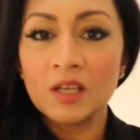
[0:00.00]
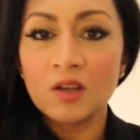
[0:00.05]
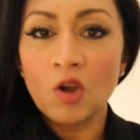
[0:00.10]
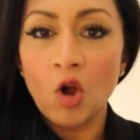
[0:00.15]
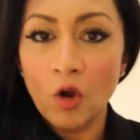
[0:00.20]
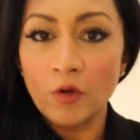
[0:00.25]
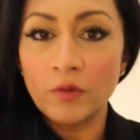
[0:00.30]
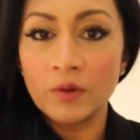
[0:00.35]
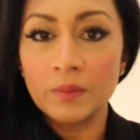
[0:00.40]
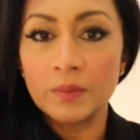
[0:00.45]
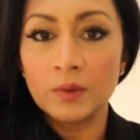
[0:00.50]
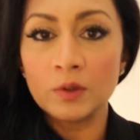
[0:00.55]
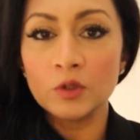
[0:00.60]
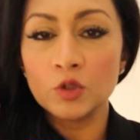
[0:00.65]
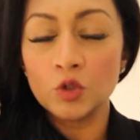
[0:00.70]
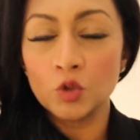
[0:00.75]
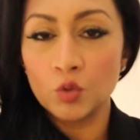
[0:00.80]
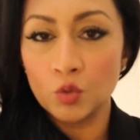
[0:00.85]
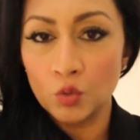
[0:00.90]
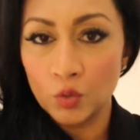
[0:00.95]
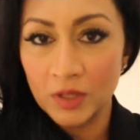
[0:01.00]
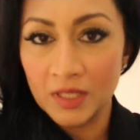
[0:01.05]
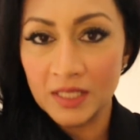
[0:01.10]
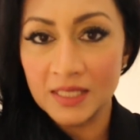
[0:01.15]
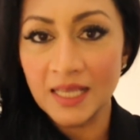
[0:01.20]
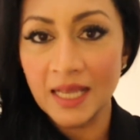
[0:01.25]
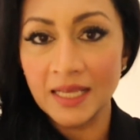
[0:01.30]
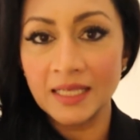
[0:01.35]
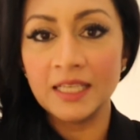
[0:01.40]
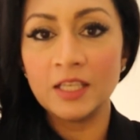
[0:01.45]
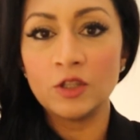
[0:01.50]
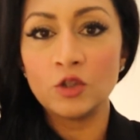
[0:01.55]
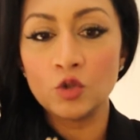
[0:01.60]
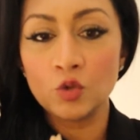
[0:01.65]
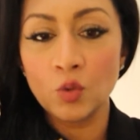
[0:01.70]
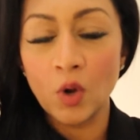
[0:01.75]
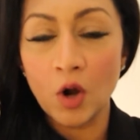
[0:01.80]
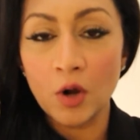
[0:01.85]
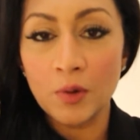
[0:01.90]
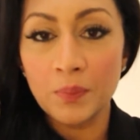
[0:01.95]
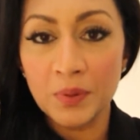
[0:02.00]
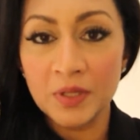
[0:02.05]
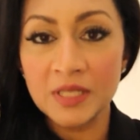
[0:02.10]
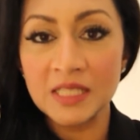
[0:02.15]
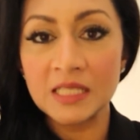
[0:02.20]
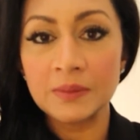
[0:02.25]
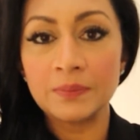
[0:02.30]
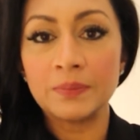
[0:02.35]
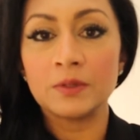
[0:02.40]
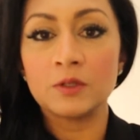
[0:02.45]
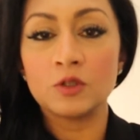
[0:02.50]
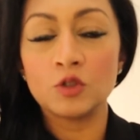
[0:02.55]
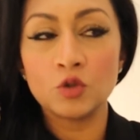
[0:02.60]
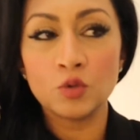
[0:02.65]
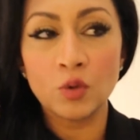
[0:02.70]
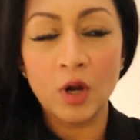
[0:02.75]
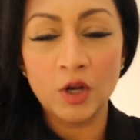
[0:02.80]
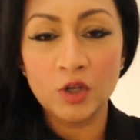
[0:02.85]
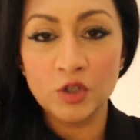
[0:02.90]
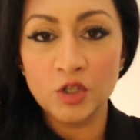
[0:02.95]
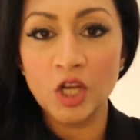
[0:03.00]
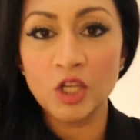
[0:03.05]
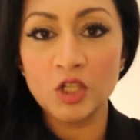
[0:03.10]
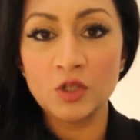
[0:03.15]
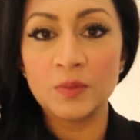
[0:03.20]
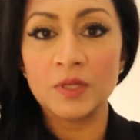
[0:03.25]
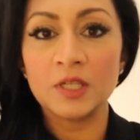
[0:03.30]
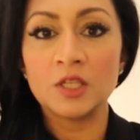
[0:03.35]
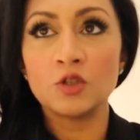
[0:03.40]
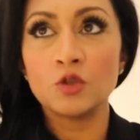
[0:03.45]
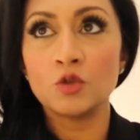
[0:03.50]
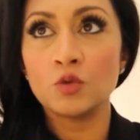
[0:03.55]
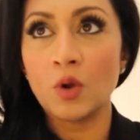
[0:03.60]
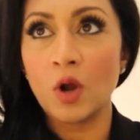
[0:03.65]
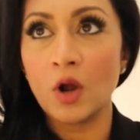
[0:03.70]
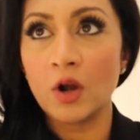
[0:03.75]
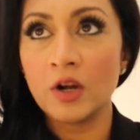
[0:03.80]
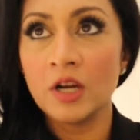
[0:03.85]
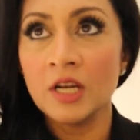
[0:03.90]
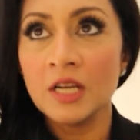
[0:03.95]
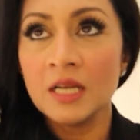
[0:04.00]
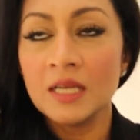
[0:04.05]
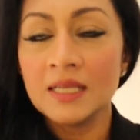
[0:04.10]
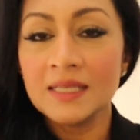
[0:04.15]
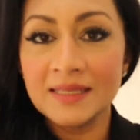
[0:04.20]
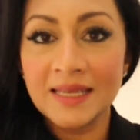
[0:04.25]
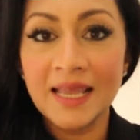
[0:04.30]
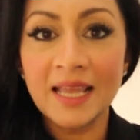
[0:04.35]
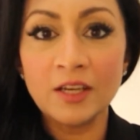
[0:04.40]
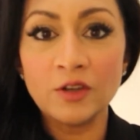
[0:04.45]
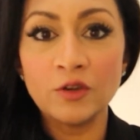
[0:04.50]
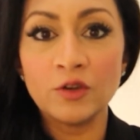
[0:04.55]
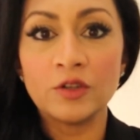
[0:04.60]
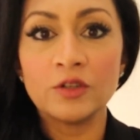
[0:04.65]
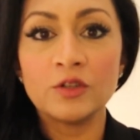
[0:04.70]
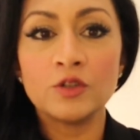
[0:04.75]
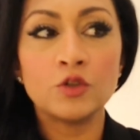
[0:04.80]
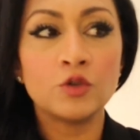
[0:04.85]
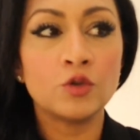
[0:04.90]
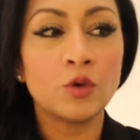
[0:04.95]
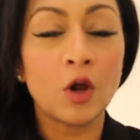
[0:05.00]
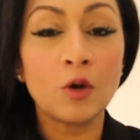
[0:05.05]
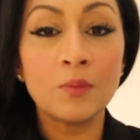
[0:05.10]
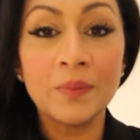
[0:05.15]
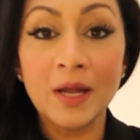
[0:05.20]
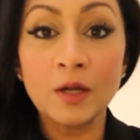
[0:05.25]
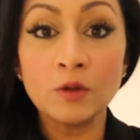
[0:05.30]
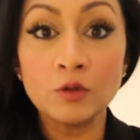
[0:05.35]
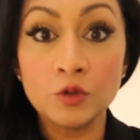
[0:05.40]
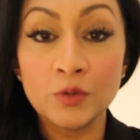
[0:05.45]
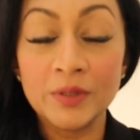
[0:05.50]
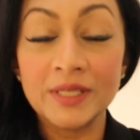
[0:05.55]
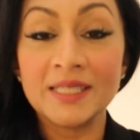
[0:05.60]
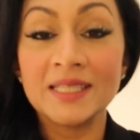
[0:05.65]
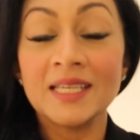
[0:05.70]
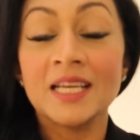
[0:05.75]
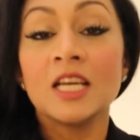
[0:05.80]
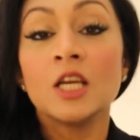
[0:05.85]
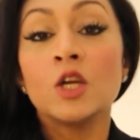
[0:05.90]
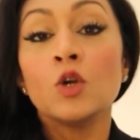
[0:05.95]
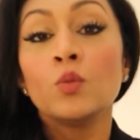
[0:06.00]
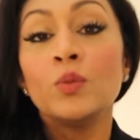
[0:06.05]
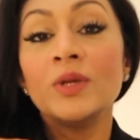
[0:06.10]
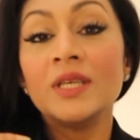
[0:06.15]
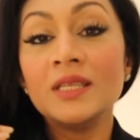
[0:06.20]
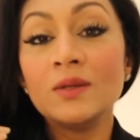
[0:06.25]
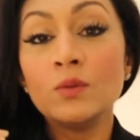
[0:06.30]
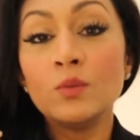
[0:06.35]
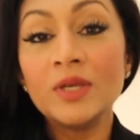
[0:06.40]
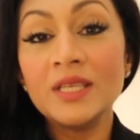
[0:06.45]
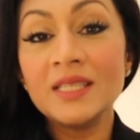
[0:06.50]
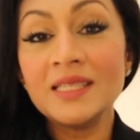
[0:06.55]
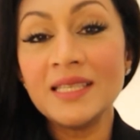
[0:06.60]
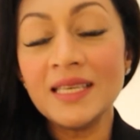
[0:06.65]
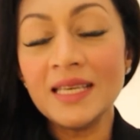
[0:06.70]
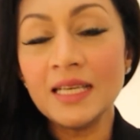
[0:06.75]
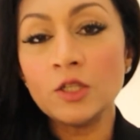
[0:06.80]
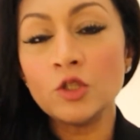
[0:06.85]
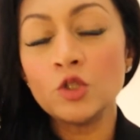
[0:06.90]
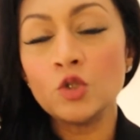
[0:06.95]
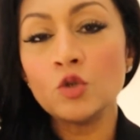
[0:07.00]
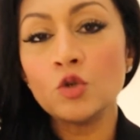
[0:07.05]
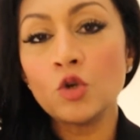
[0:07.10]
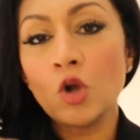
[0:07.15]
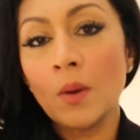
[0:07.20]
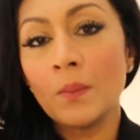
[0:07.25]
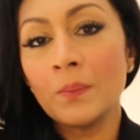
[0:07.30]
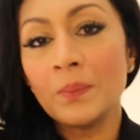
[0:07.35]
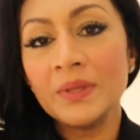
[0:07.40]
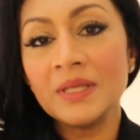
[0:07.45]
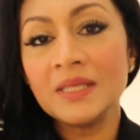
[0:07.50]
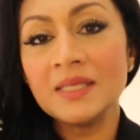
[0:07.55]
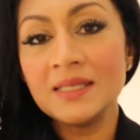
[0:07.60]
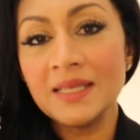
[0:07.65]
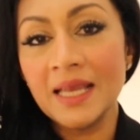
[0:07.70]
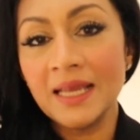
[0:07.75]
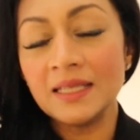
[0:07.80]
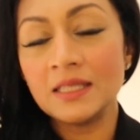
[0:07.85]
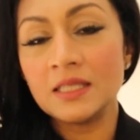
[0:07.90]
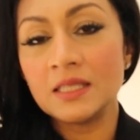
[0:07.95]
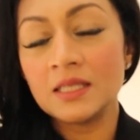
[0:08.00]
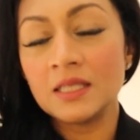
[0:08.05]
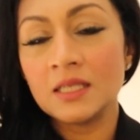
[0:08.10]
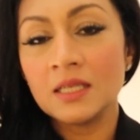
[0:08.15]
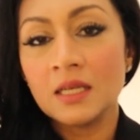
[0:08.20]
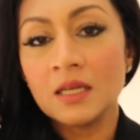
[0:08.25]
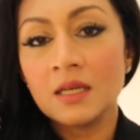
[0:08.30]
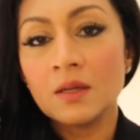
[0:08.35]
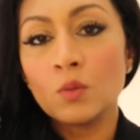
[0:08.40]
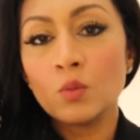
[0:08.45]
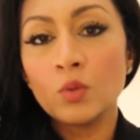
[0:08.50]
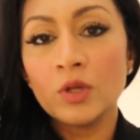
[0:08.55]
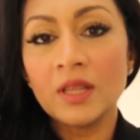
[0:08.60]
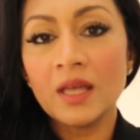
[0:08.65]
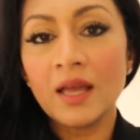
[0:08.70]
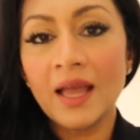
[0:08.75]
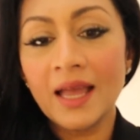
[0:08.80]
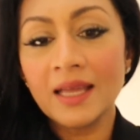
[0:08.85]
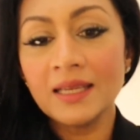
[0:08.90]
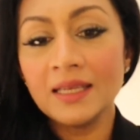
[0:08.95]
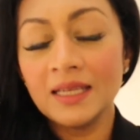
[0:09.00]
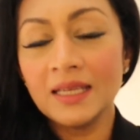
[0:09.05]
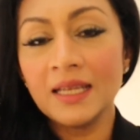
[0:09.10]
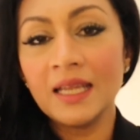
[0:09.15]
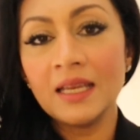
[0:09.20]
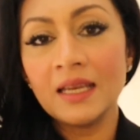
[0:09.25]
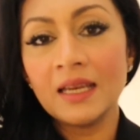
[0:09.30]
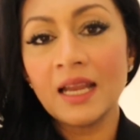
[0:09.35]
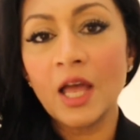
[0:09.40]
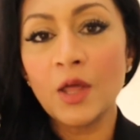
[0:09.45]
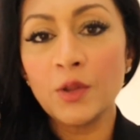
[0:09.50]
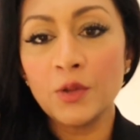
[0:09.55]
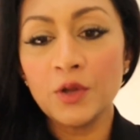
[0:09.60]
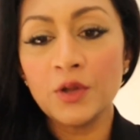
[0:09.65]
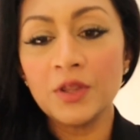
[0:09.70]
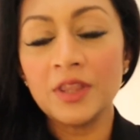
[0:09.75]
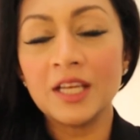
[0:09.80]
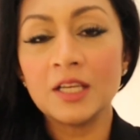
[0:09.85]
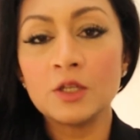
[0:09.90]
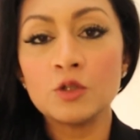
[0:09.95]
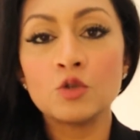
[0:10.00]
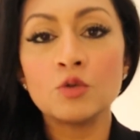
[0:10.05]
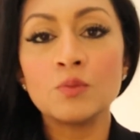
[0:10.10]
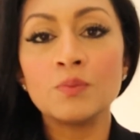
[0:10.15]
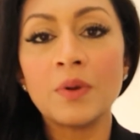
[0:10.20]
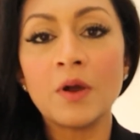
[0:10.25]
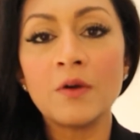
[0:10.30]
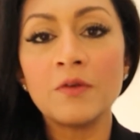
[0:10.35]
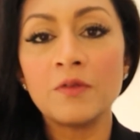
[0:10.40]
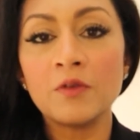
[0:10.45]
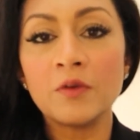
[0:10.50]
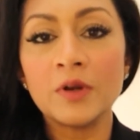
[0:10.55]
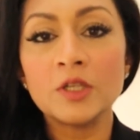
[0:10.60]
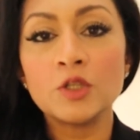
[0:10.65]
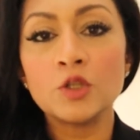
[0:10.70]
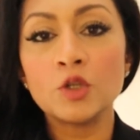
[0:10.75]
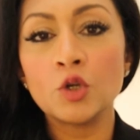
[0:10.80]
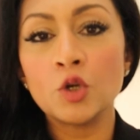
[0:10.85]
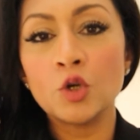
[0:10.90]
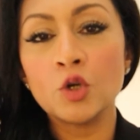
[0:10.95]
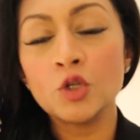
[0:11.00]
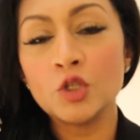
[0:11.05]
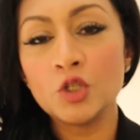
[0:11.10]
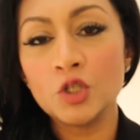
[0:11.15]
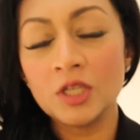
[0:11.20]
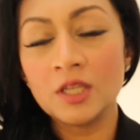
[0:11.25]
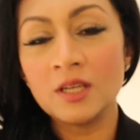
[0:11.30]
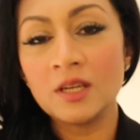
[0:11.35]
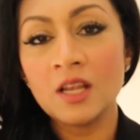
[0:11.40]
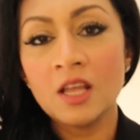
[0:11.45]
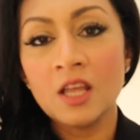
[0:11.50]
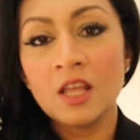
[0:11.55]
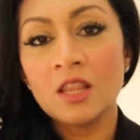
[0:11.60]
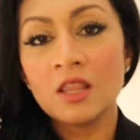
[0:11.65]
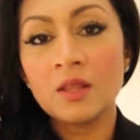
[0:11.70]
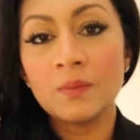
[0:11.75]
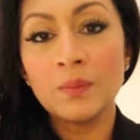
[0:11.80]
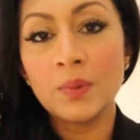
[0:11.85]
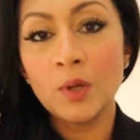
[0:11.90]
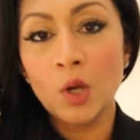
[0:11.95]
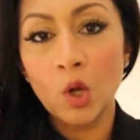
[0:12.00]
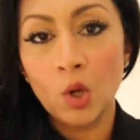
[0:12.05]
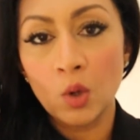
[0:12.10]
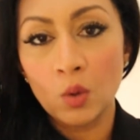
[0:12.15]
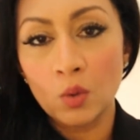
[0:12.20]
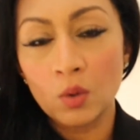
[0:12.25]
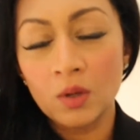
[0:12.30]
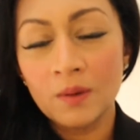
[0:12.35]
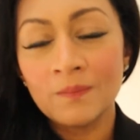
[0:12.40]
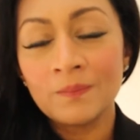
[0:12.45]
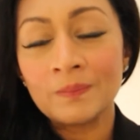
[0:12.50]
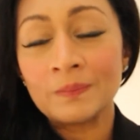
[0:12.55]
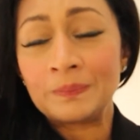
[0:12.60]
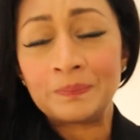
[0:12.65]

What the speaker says: horrible to the psyche, to our principles, to our judgment, to our standards, to our boundaries. We seek to compensate with adding in other things to buffer it, to cushion the blow.